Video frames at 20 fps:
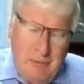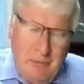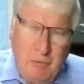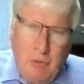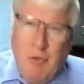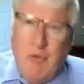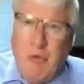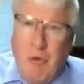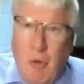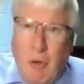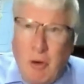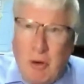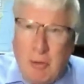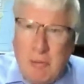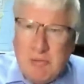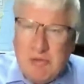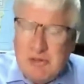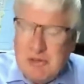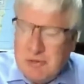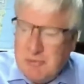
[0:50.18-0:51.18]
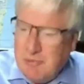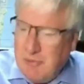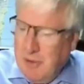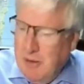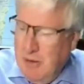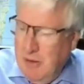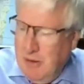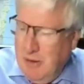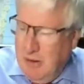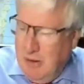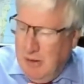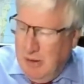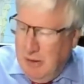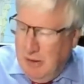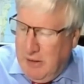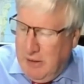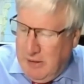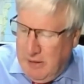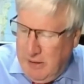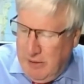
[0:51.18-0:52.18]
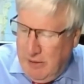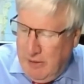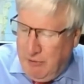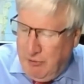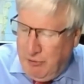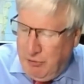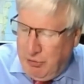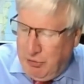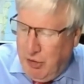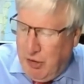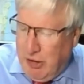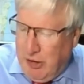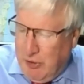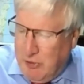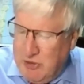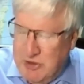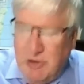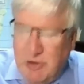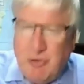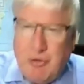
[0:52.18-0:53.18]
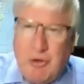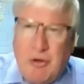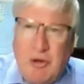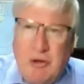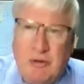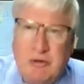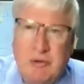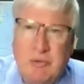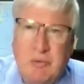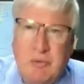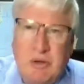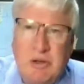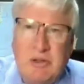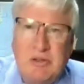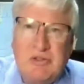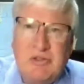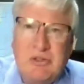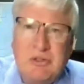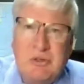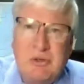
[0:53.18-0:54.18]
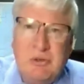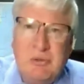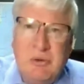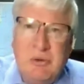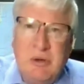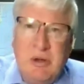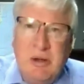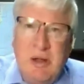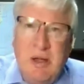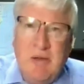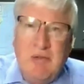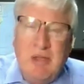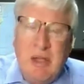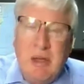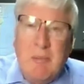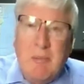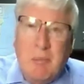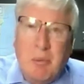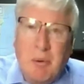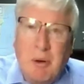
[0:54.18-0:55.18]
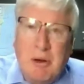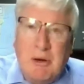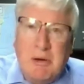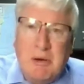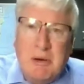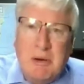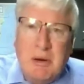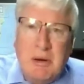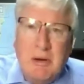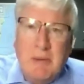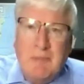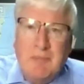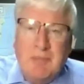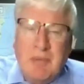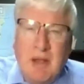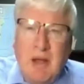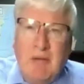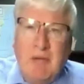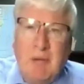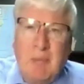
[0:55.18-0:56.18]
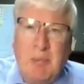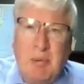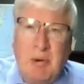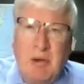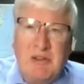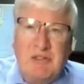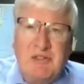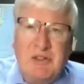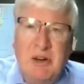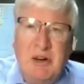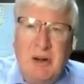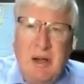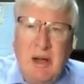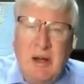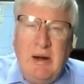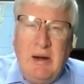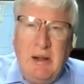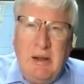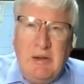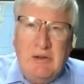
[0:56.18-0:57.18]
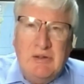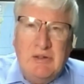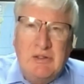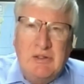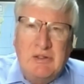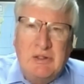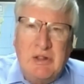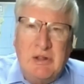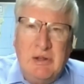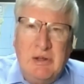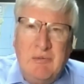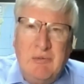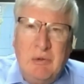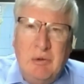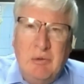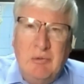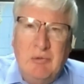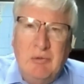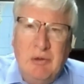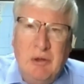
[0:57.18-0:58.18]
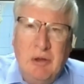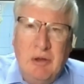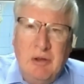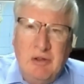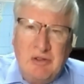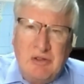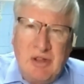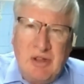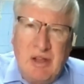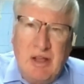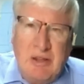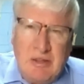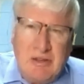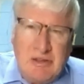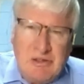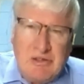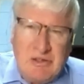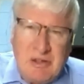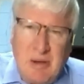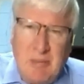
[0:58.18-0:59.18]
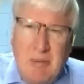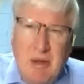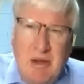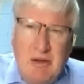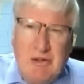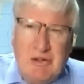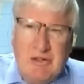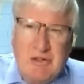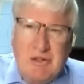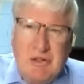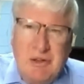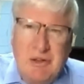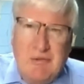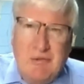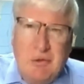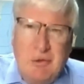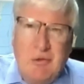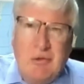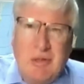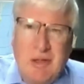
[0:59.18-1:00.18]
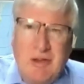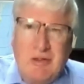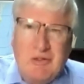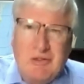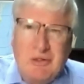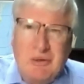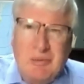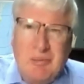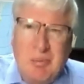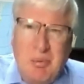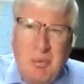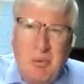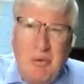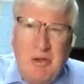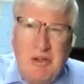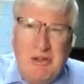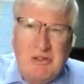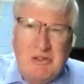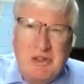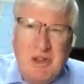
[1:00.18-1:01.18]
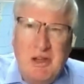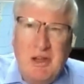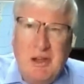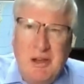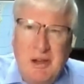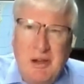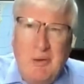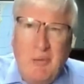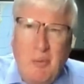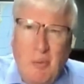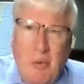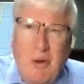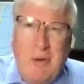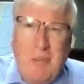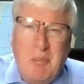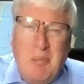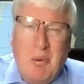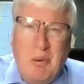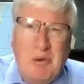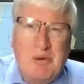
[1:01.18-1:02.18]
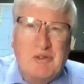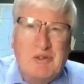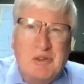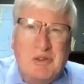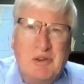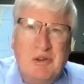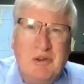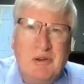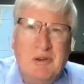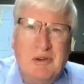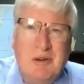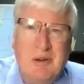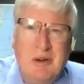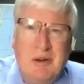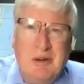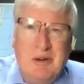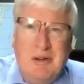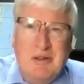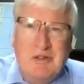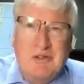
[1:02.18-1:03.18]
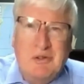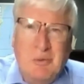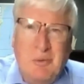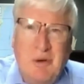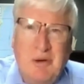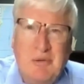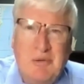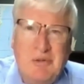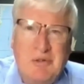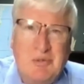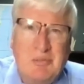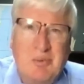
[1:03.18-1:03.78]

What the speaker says: reforms. And I thought how difficult it was to have the imprint of a president on an agency if you've, say, got this sub-agency of 2,000 employees and one person is the one who's